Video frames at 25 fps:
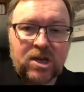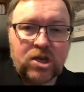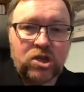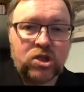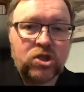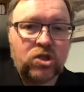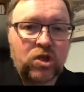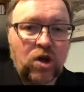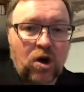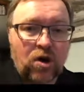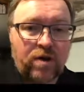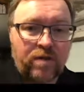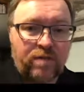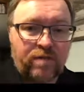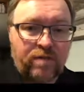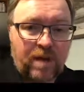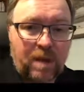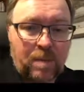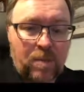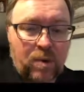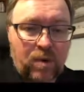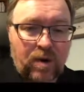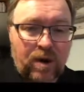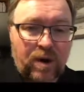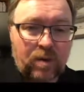start of
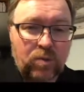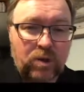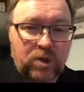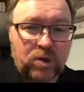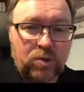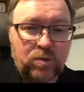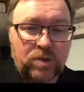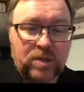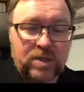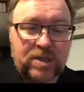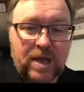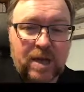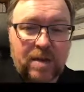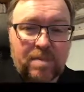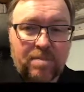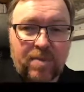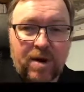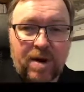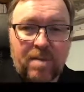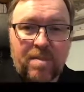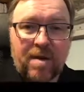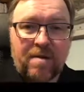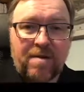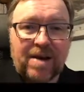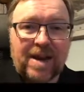February, which was
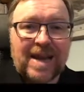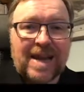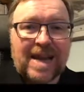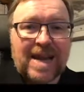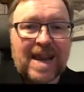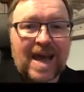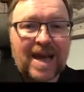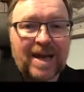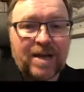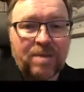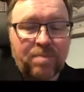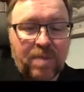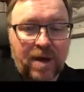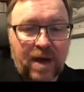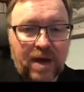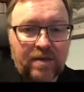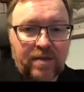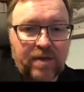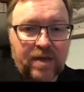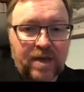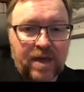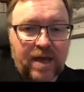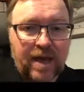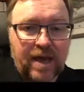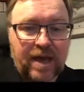primarily led by
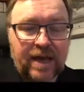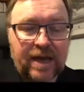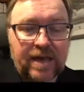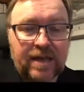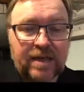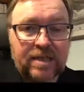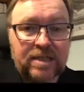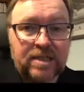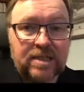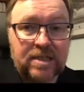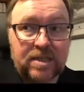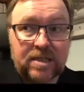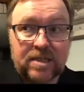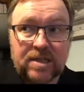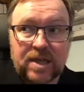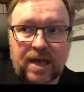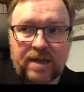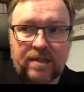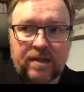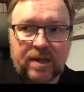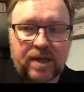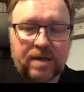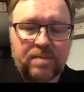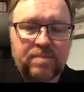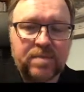the indices. I
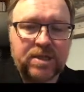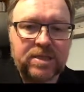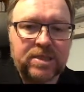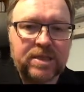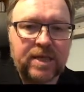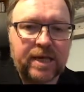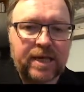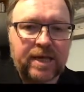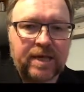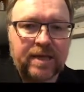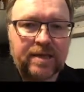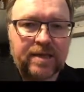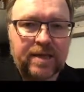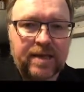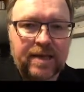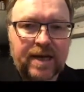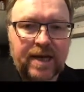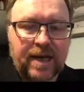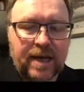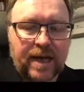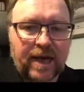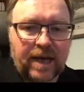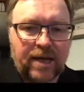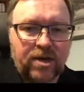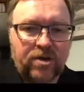think in particular the
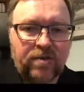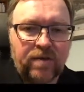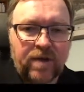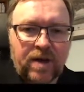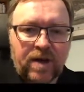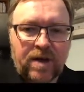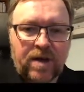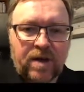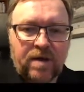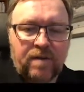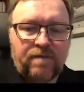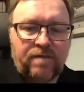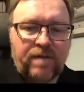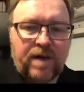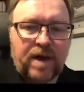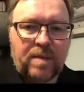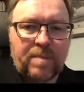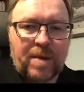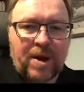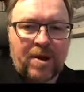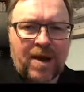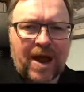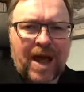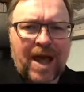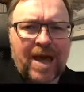Nikkei fell
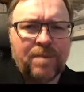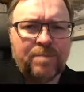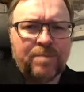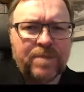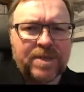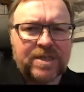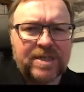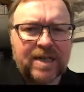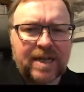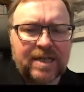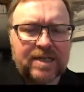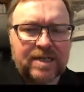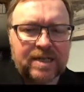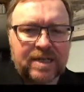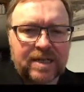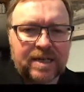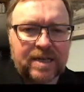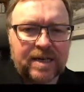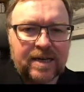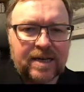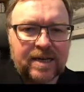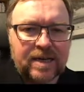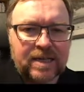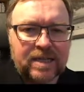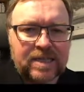about 8%
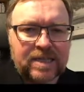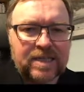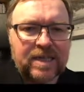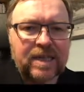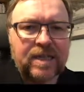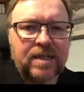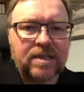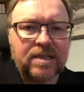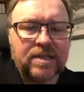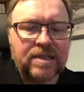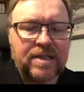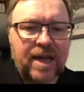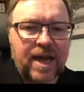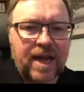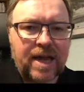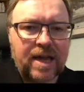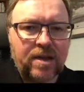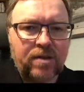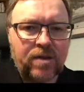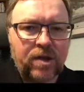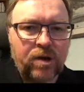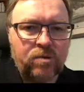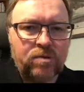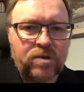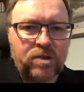in a single day,
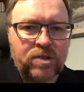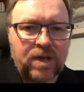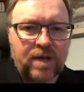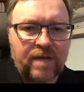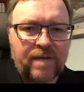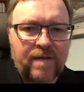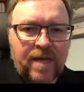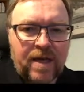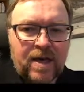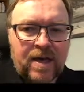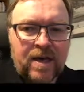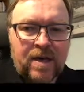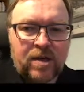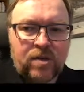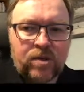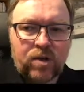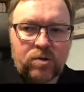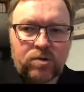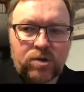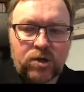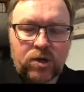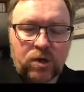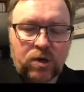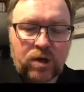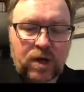and those
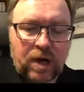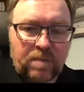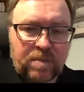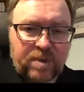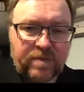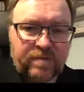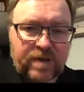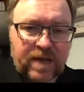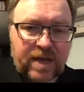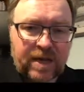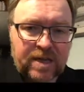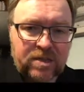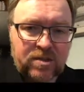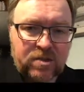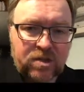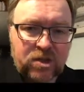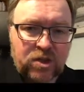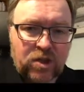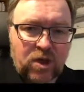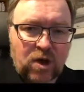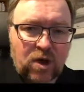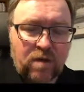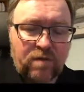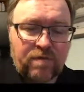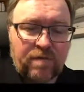couple of days at the
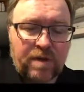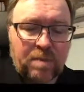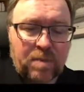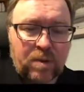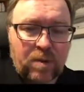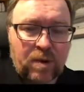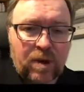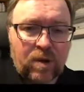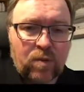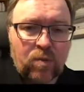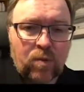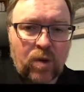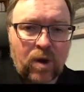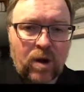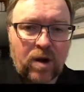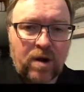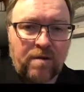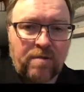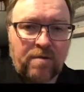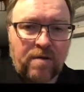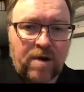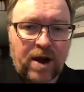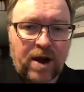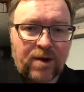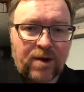start of February were
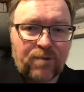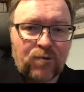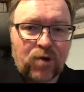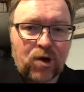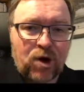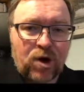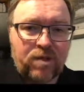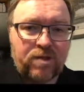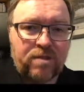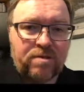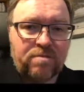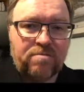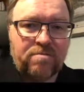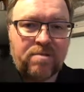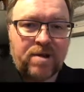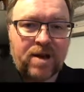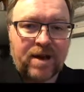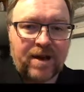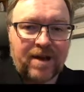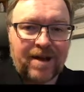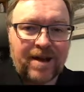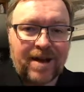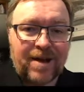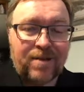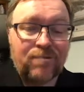
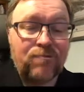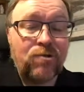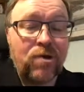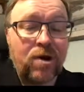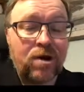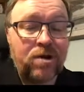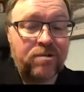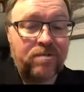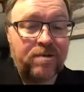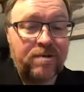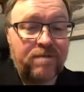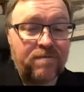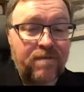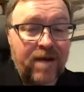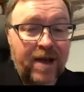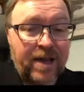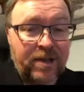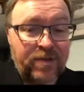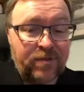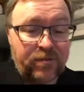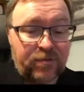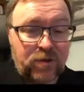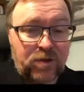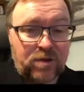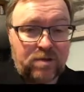rather
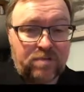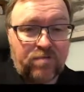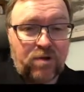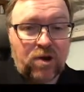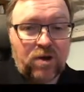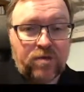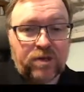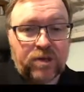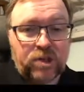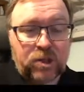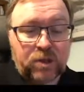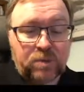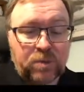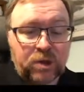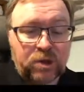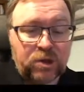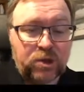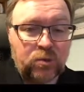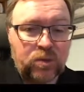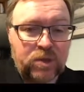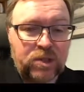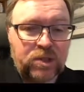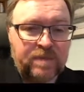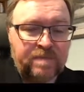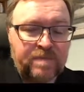eventful, rather
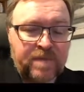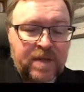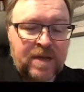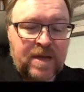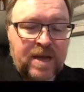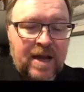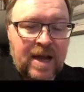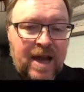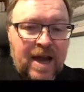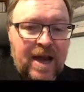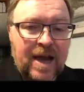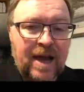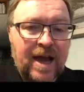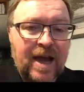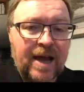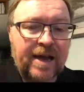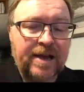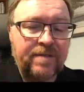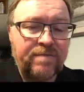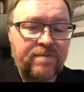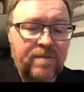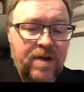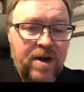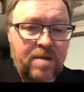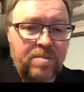tumultuous. And
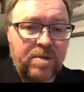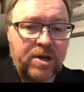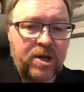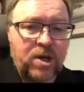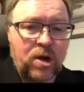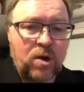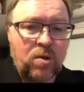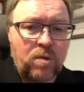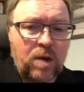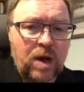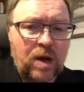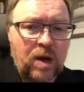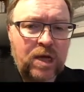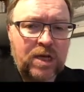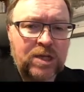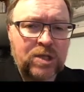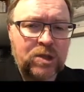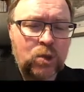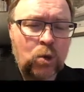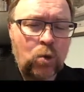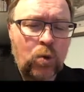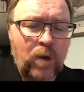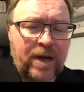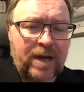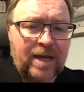invariably, as
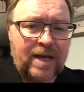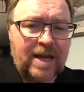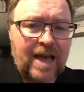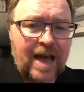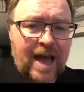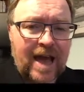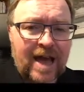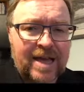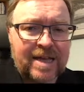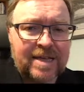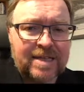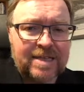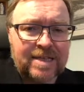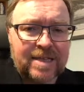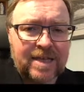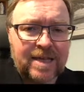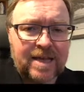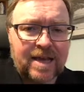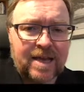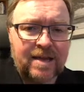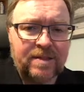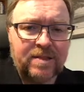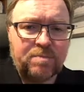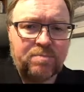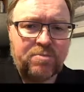quickly as
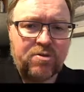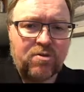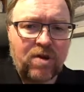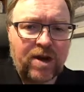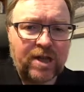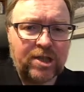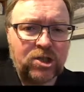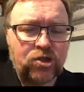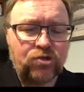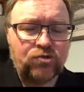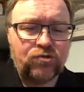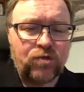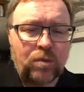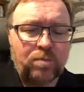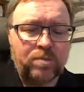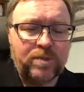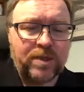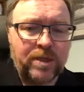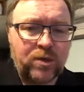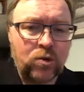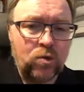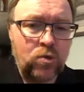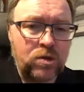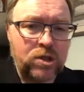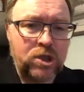the price dropped,
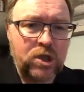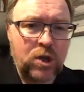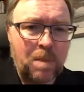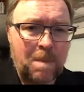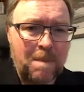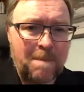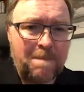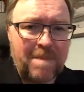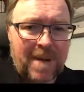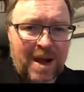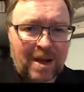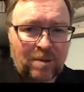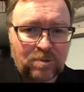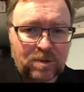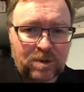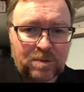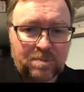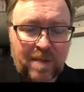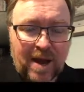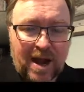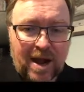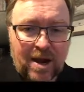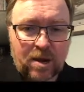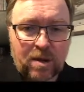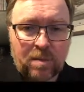it also bounced
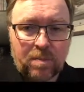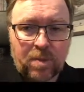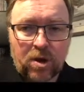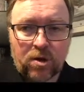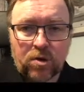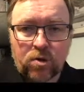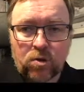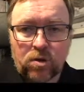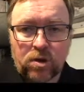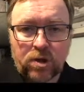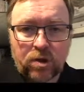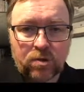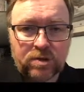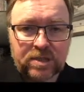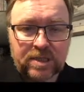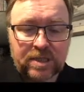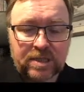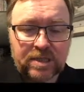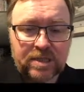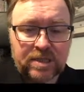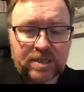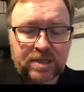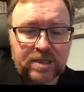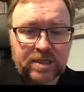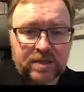back upon all those
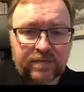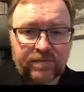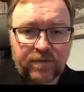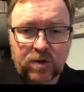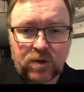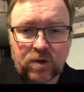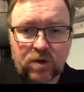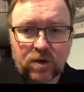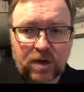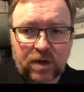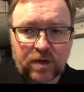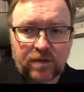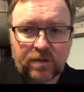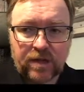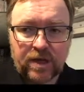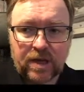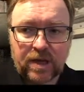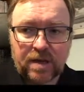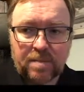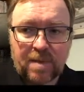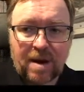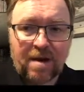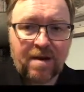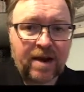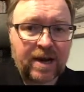indices. If you look at the
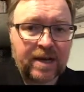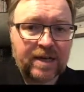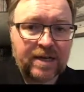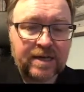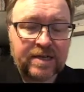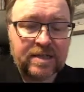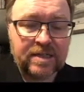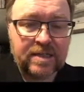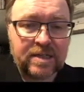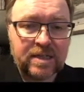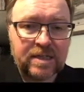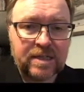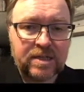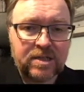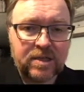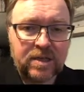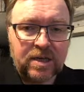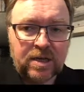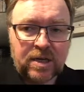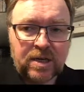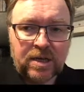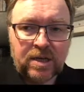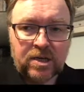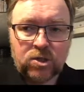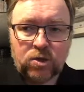American indices,
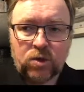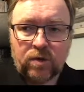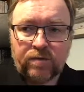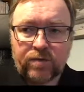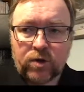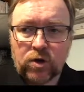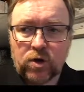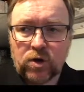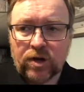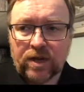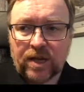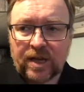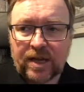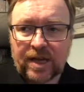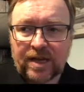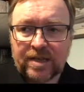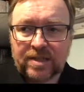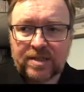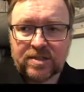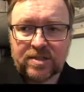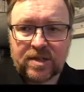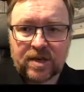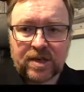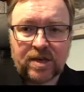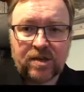so if you're looking at
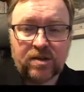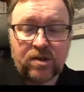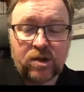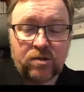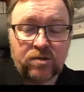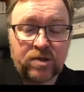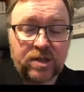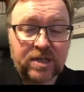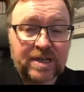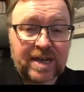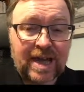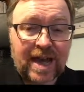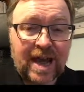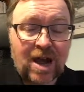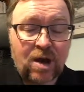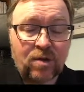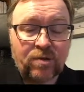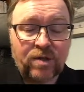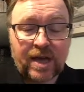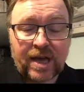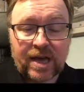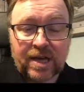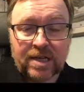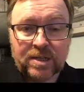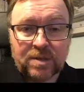the Dow,
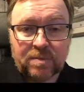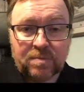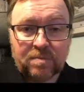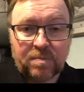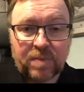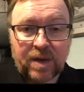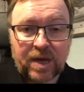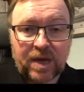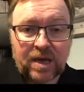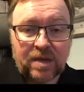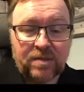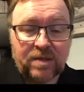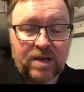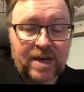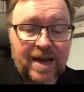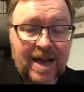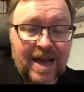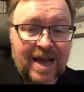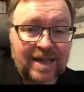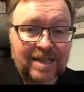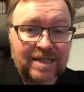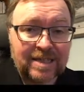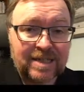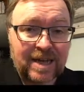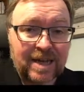the S&P, the
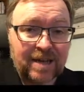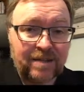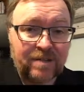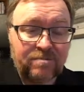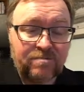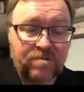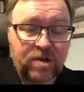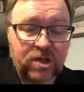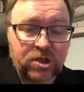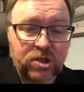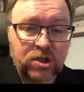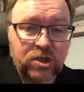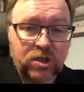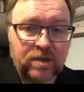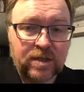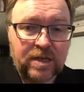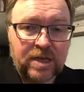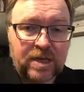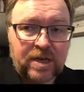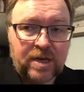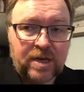Nasdaq, the Russell,